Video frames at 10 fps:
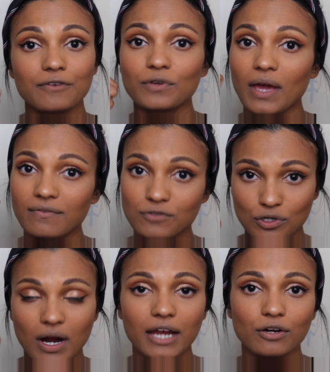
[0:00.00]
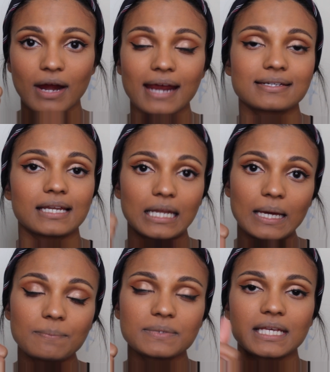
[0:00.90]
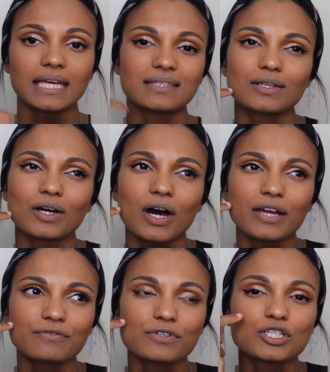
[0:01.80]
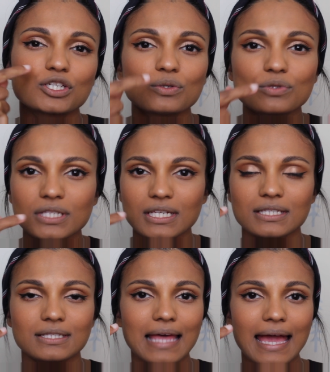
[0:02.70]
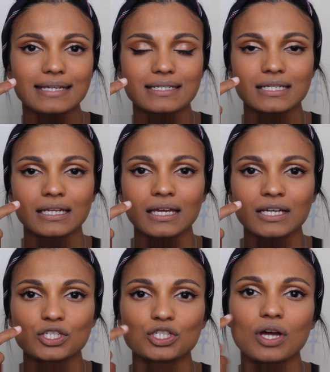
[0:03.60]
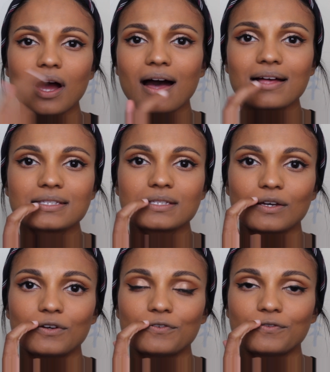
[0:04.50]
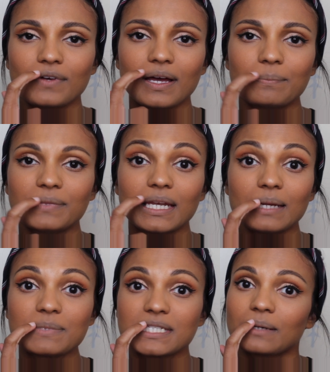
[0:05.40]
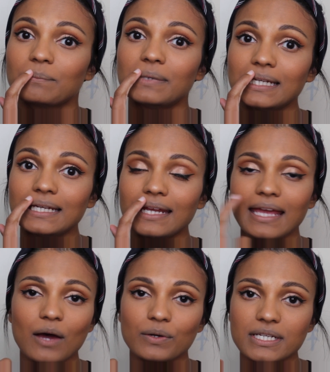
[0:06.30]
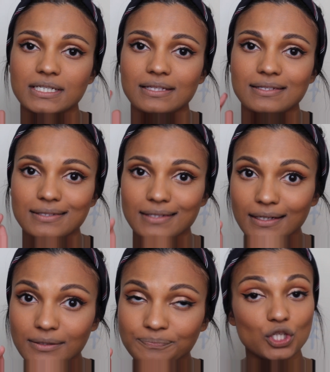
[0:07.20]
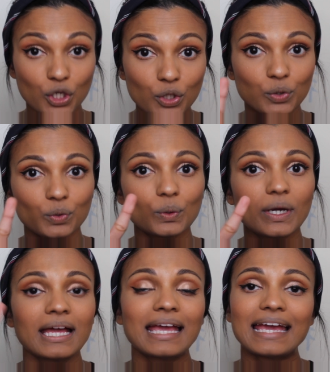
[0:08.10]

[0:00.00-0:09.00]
if you have dry, cracked lips, it kind of reduces that chance of the lipstick bleeding out into the skin. Two,